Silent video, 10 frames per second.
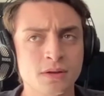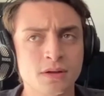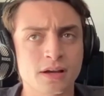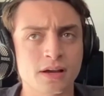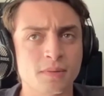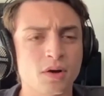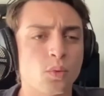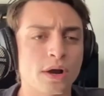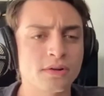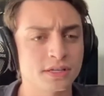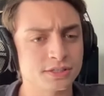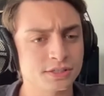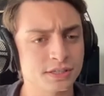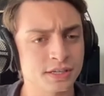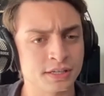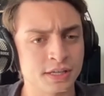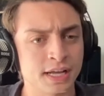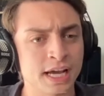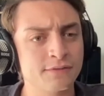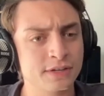um, awareness and, and
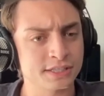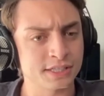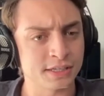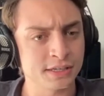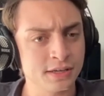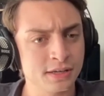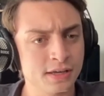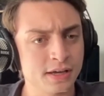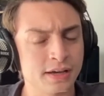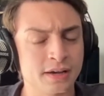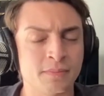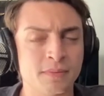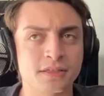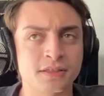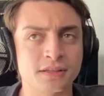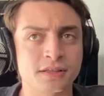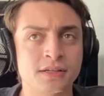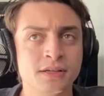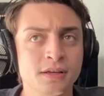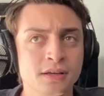advocacy. Um, I think that
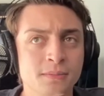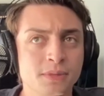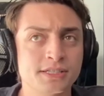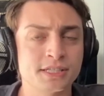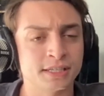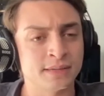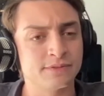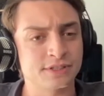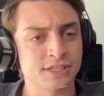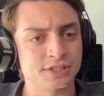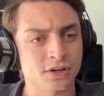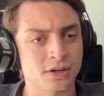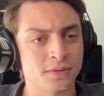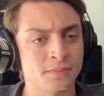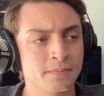placing an emphasis on